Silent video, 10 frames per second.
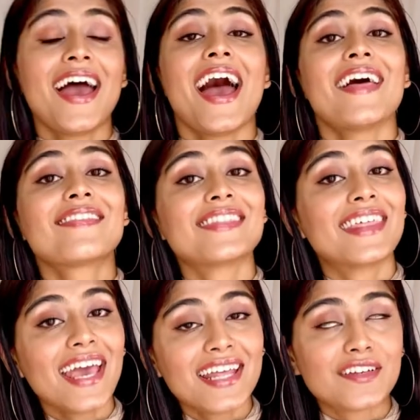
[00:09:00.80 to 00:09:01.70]
And
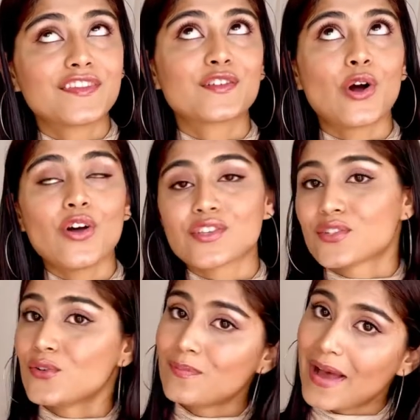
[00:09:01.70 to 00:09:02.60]
then, of course,
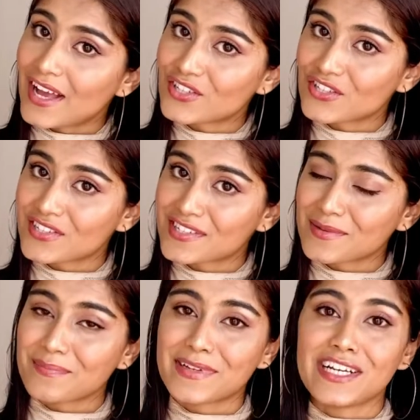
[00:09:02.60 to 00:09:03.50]
no pageant is
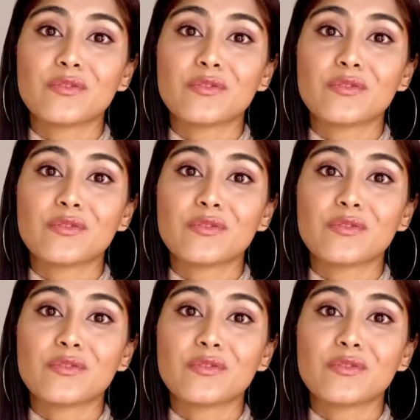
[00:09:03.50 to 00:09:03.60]
complete